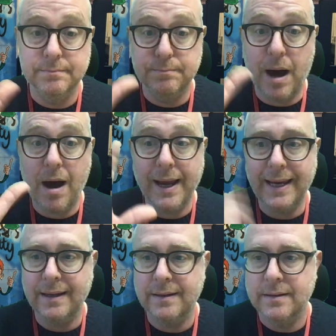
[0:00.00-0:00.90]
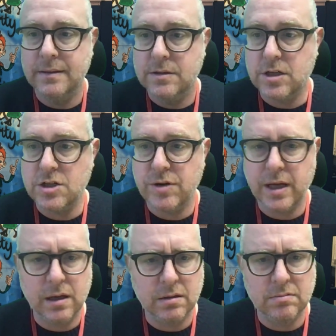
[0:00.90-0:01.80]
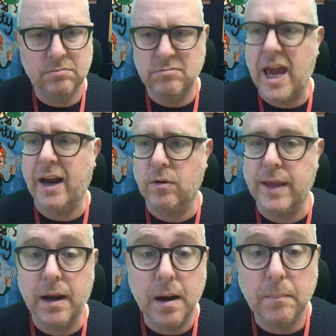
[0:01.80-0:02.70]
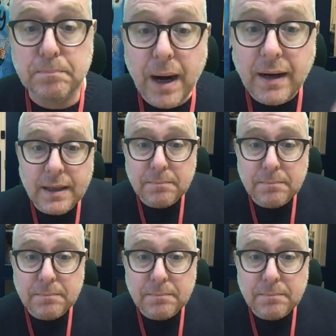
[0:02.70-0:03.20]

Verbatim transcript: Bye. Shall I shrink? Yeah, go on then. Bye.